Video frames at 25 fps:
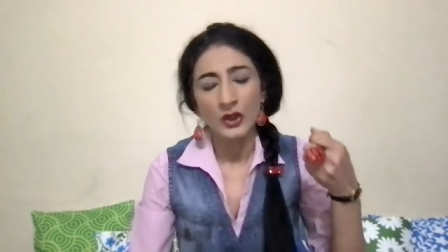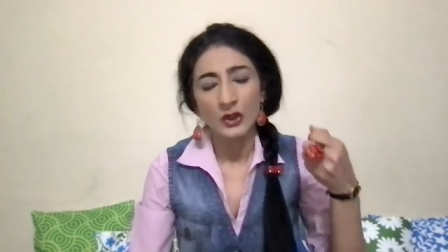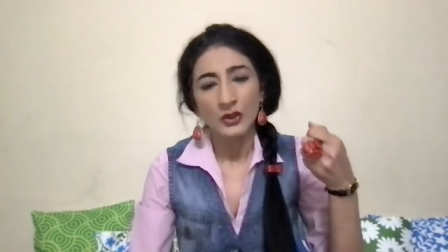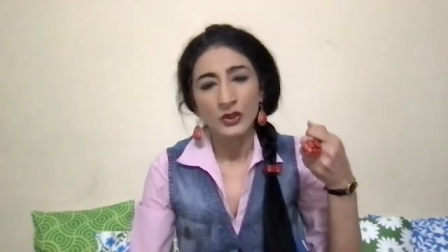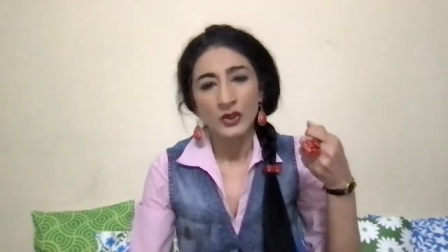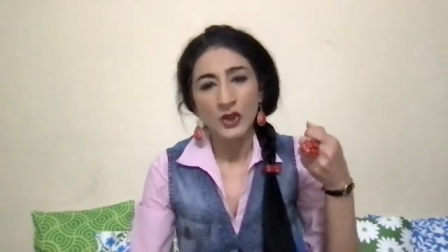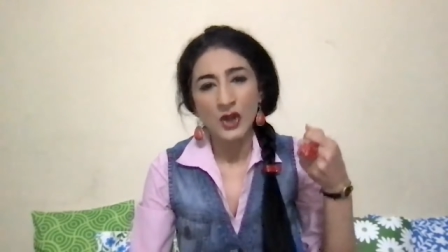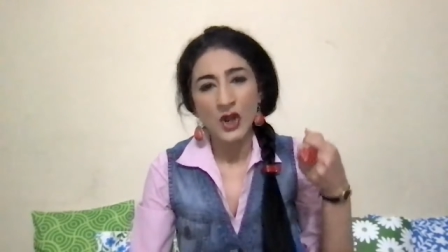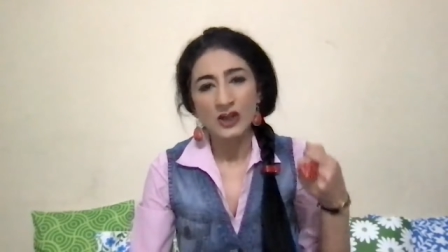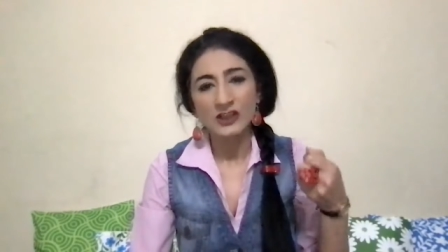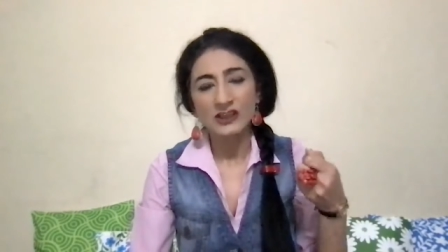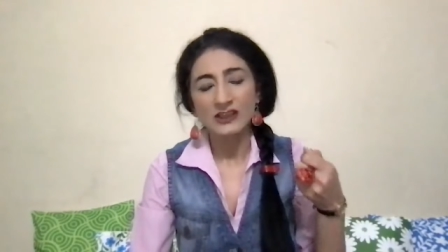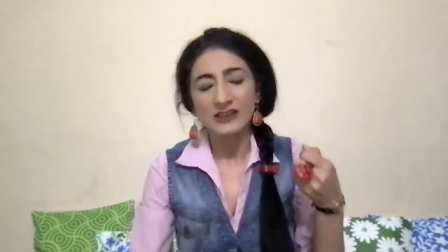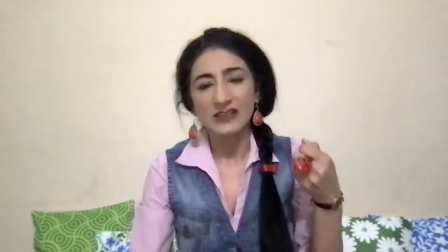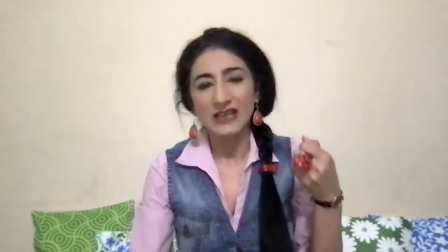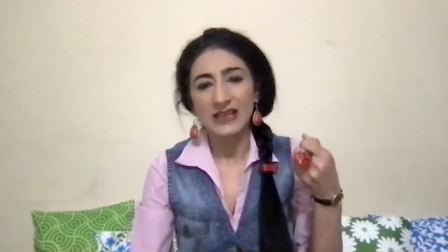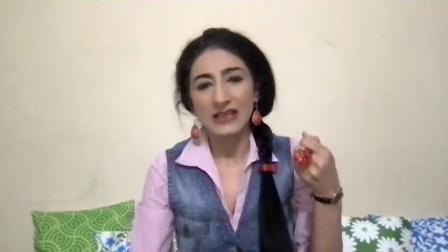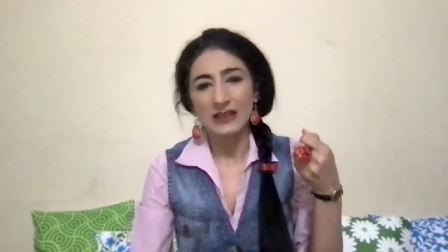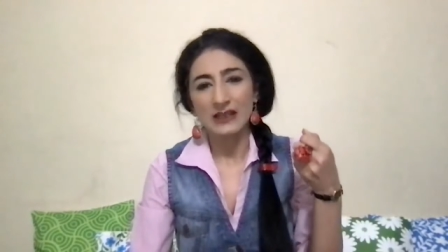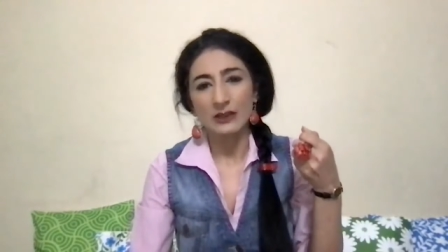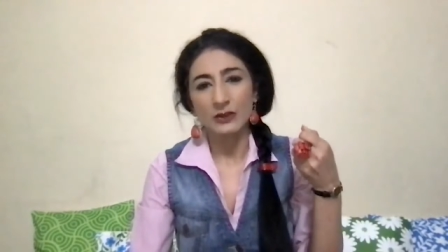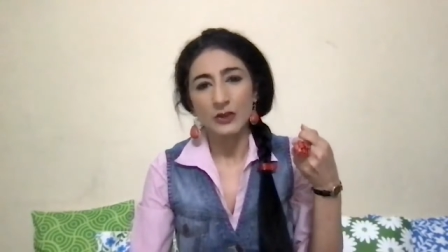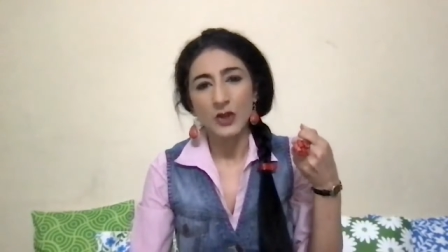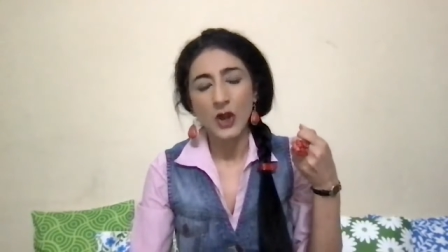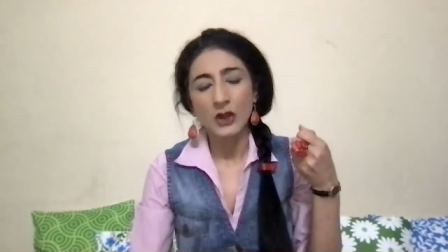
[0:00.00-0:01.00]
not
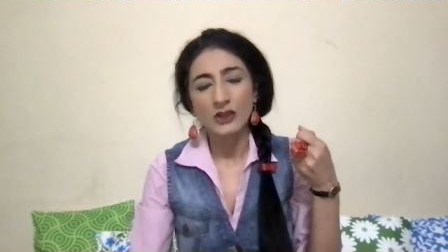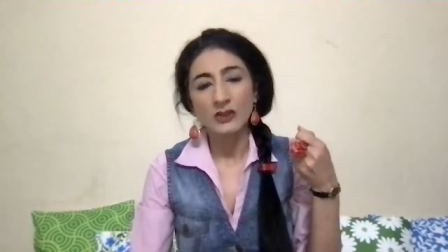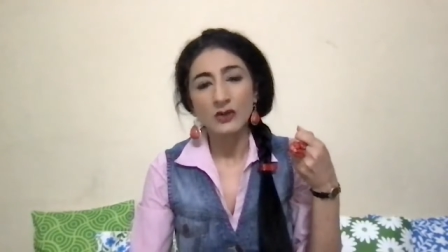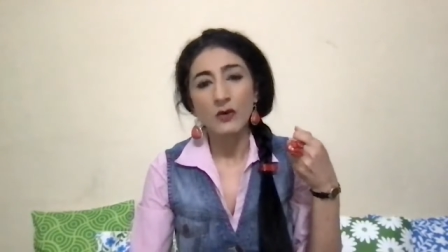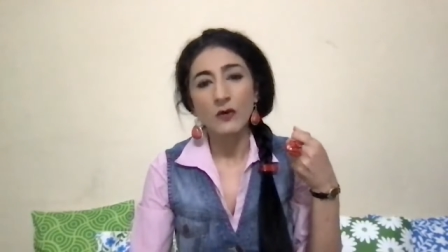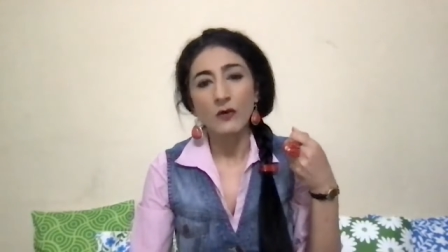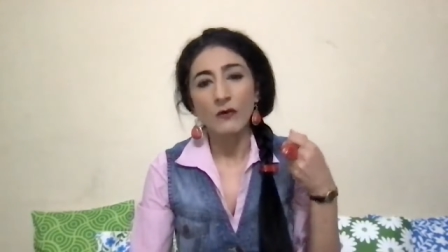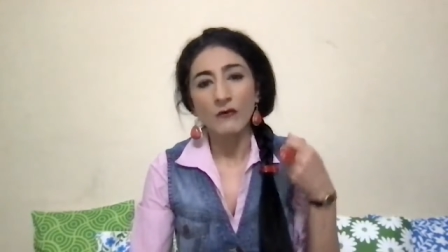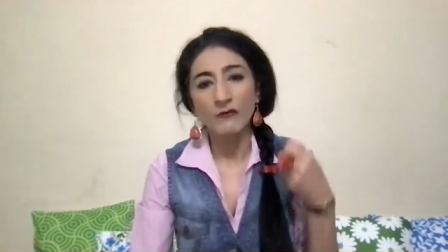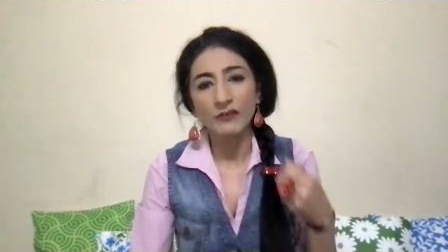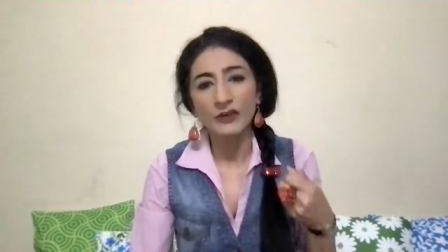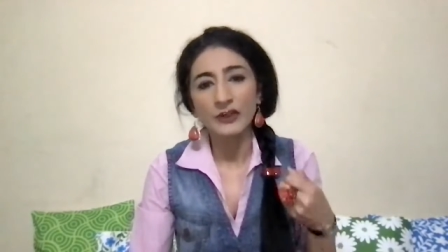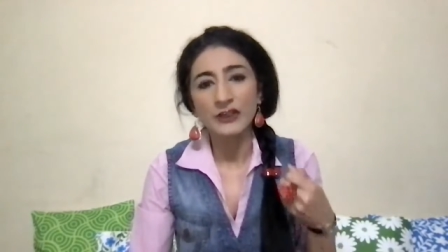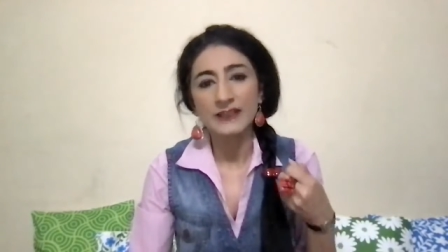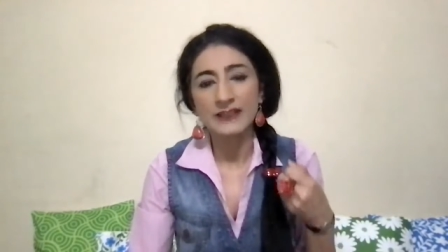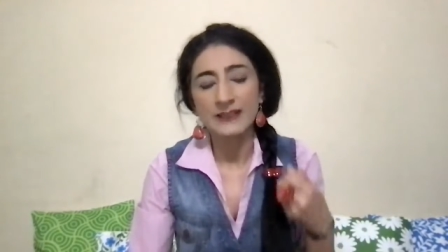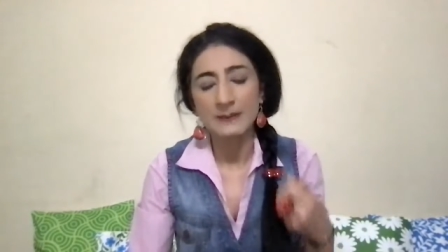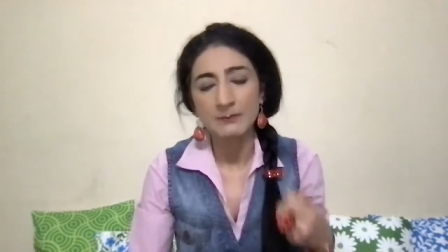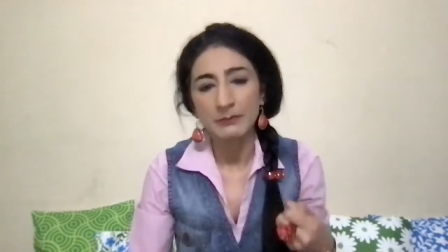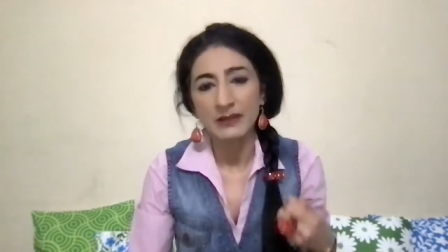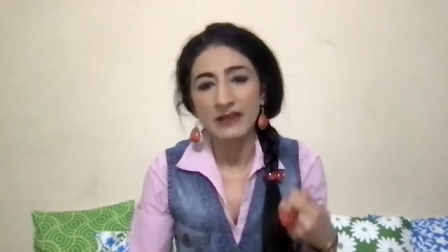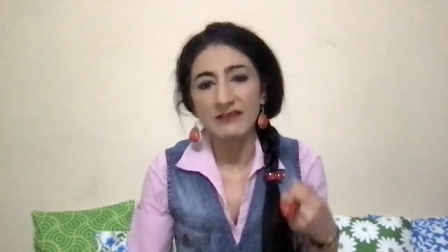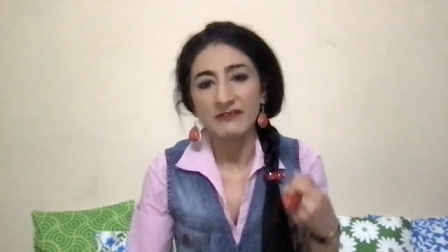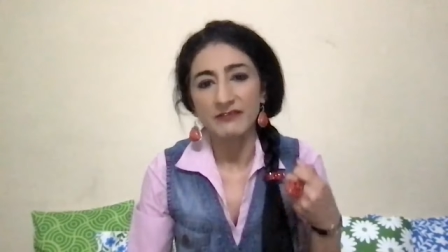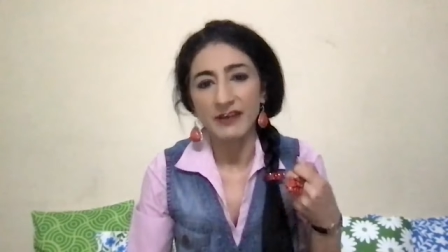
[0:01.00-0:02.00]

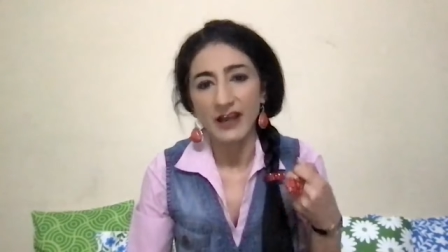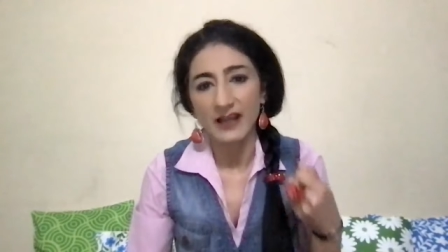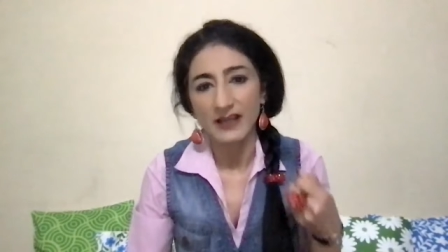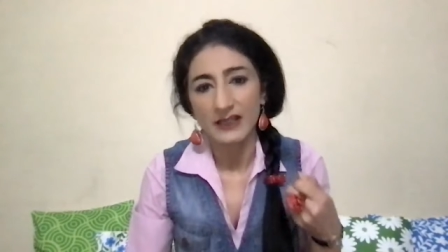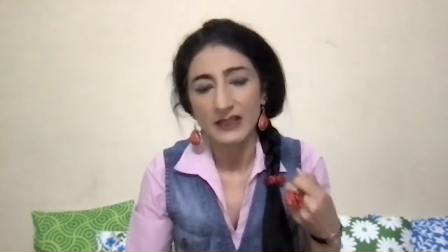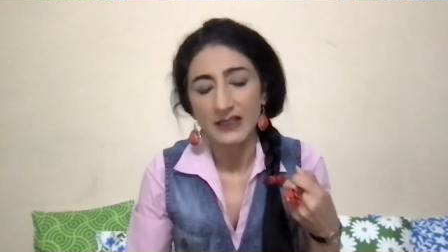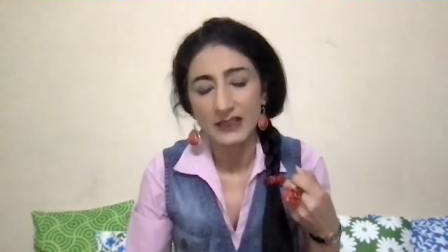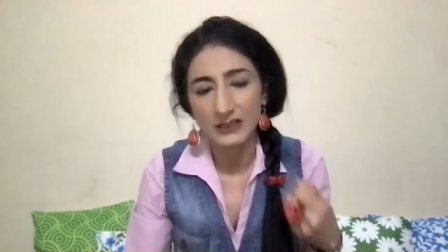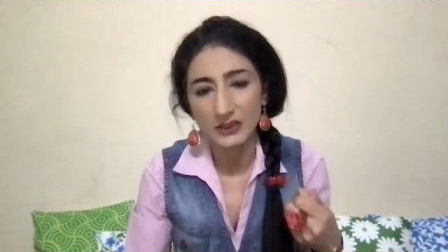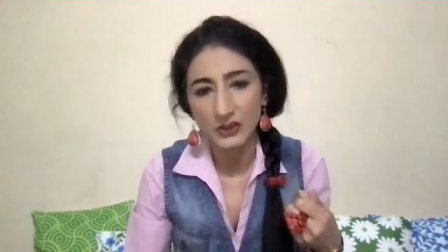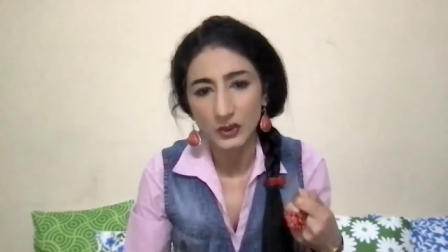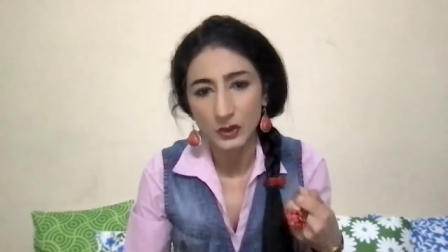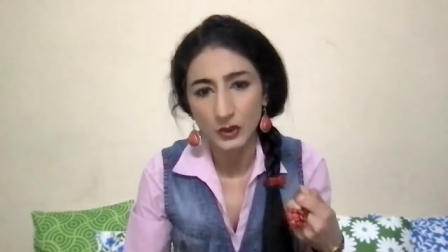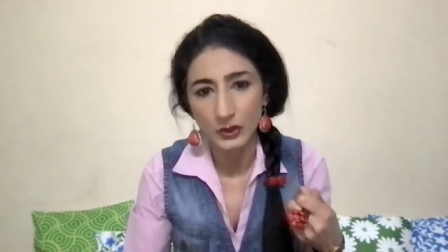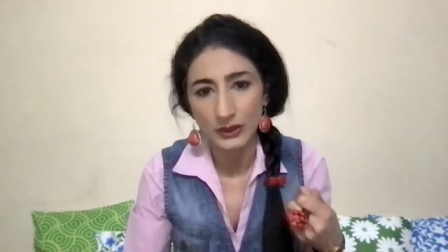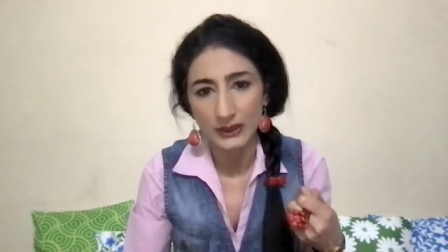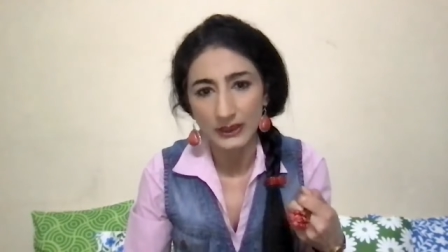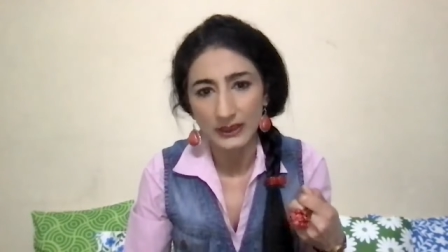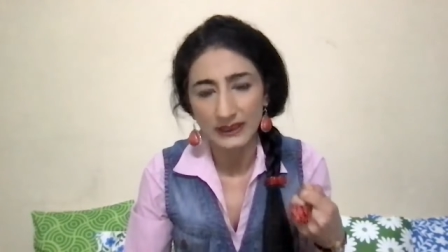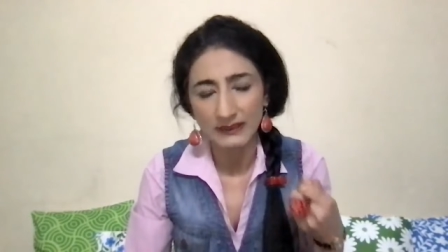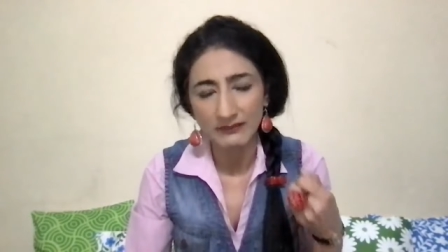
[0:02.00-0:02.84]
oversimplify history.